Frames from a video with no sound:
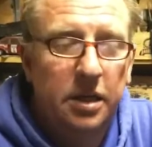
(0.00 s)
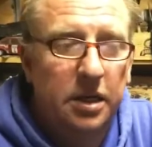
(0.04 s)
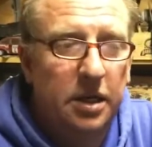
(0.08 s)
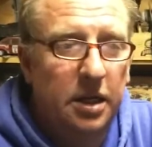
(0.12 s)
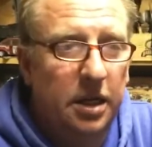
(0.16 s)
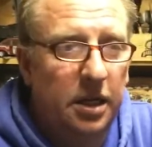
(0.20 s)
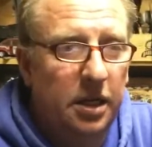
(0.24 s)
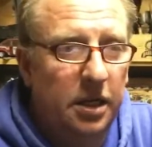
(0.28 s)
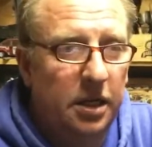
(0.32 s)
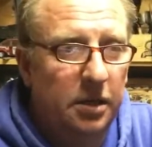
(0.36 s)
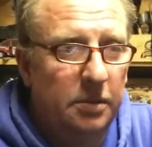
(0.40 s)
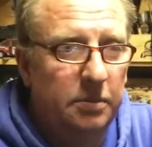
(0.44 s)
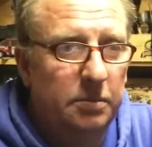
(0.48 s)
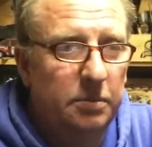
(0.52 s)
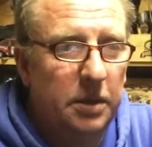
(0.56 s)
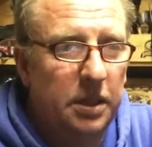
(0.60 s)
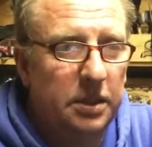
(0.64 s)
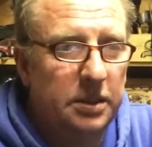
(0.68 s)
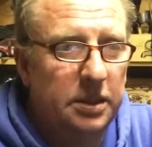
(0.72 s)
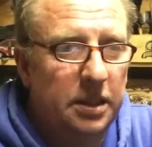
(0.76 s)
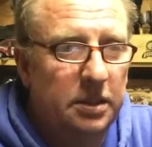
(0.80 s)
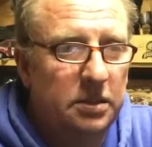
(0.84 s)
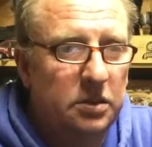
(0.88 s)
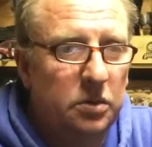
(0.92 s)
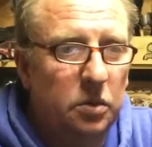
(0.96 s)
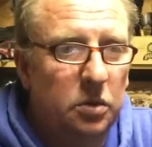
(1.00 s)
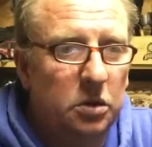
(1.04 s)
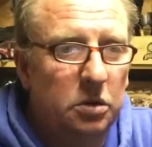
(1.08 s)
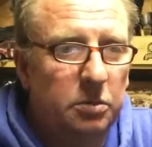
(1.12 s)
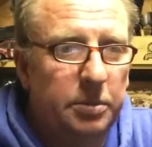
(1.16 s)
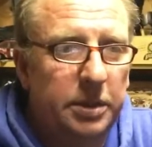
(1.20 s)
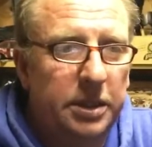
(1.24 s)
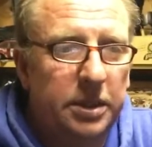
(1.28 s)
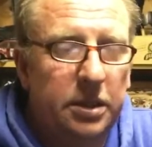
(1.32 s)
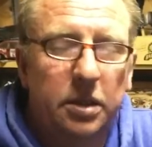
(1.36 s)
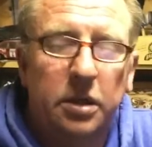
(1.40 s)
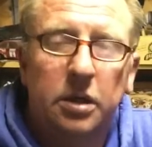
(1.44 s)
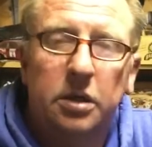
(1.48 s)
and that's going to
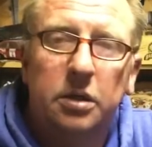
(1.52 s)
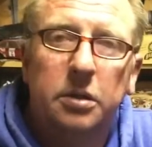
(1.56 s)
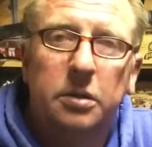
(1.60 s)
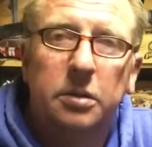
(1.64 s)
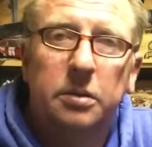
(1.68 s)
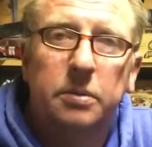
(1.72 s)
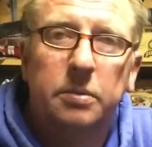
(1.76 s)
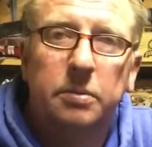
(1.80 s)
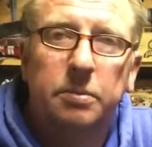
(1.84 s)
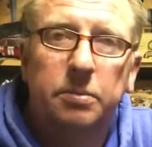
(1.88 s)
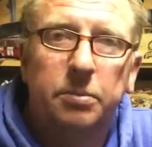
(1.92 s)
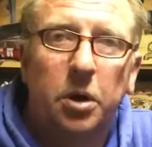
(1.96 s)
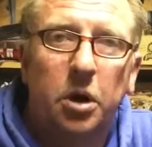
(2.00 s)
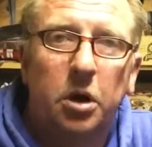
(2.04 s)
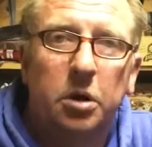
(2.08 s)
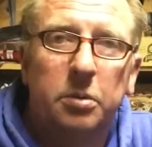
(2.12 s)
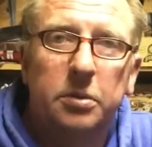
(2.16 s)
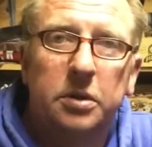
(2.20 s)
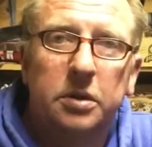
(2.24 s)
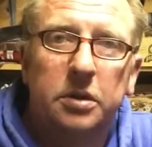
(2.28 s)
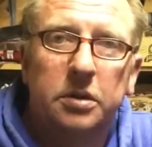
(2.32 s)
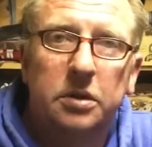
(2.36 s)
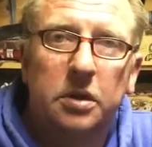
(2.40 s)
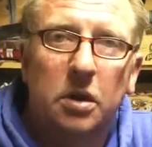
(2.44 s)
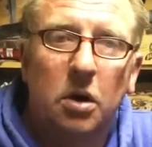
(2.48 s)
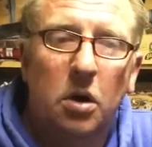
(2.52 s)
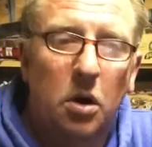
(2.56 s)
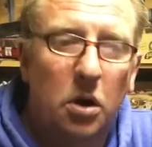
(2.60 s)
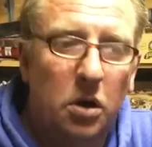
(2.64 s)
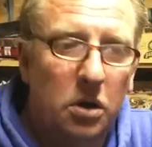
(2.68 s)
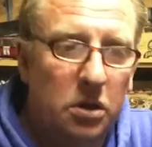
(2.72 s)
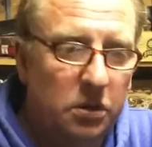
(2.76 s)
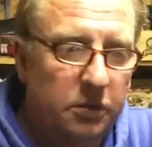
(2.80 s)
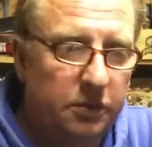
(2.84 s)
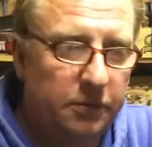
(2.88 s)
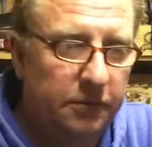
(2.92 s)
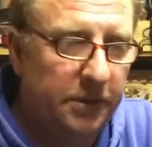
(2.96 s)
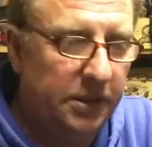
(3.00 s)
be her permanent car,
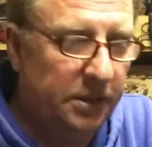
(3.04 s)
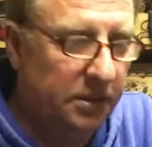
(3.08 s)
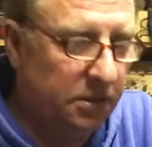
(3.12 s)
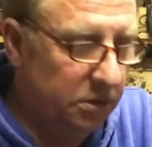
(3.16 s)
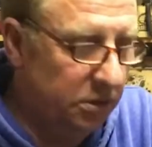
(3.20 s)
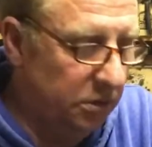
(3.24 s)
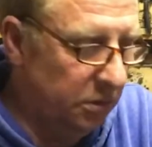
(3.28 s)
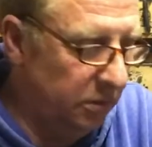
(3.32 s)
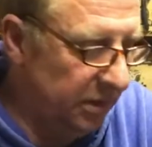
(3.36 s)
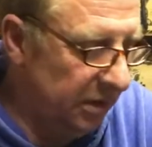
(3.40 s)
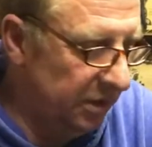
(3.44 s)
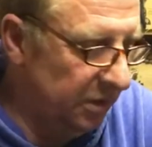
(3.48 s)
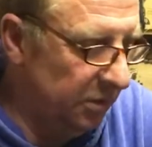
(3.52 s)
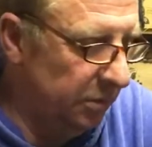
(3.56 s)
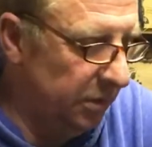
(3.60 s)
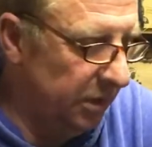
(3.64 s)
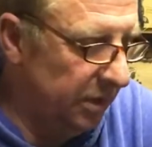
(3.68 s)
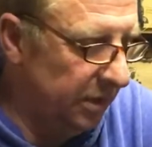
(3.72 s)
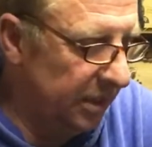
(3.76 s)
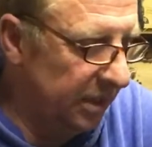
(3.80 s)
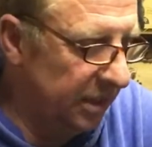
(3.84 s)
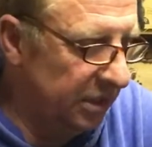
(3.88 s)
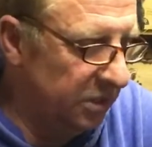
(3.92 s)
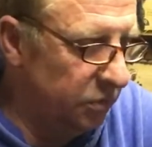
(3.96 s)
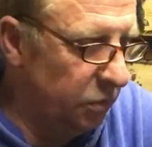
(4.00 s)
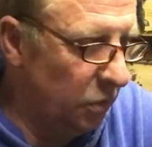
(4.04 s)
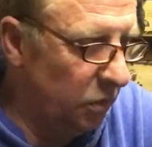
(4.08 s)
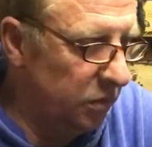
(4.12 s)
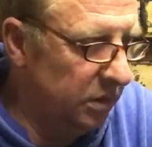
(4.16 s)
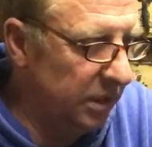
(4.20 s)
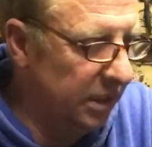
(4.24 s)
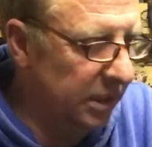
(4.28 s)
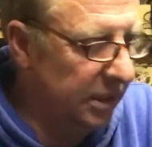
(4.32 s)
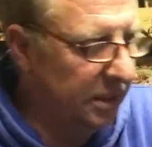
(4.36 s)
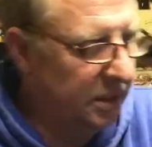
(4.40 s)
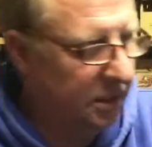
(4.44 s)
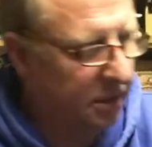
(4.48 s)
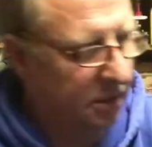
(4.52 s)
the fate. So that'll be the next one to
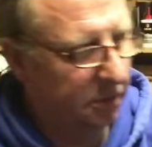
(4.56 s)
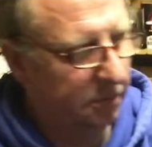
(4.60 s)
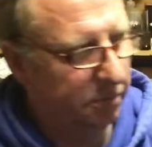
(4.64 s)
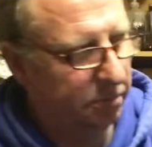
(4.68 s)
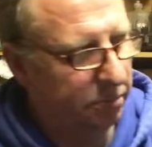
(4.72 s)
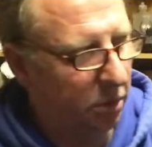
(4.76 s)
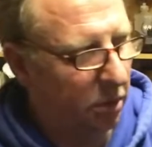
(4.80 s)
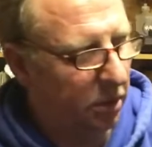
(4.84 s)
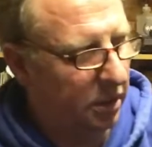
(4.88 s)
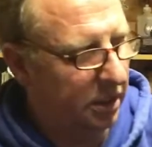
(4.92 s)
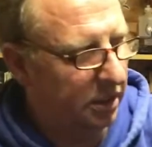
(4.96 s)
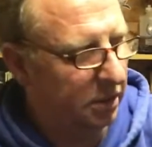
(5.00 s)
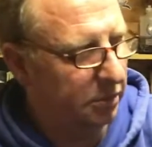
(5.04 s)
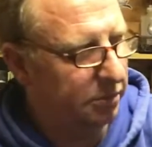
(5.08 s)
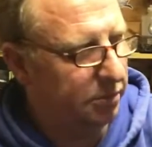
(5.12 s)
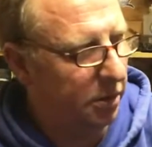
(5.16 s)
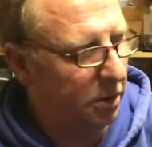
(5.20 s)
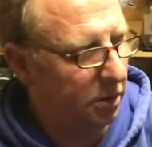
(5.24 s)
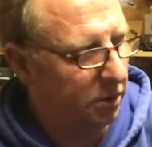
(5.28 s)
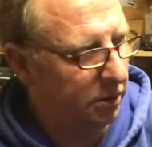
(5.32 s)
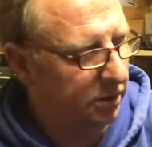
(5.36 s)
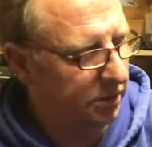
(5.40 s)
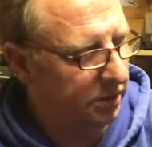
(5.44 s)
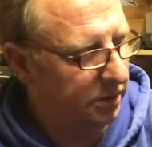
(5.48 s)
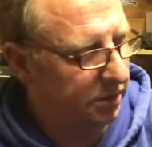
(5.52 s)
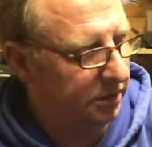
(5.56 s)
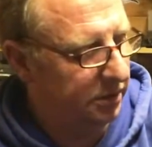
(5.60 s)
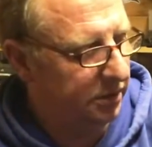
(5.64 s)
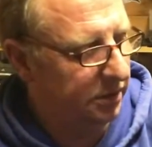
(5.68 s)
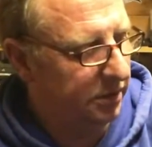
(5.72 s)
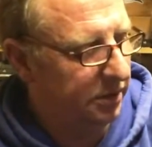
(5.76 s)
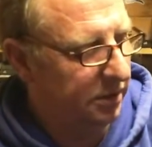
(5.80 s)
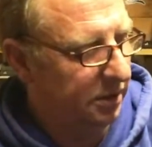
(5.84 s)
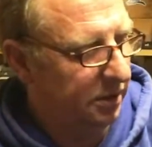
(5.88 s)
get in and pull it apart and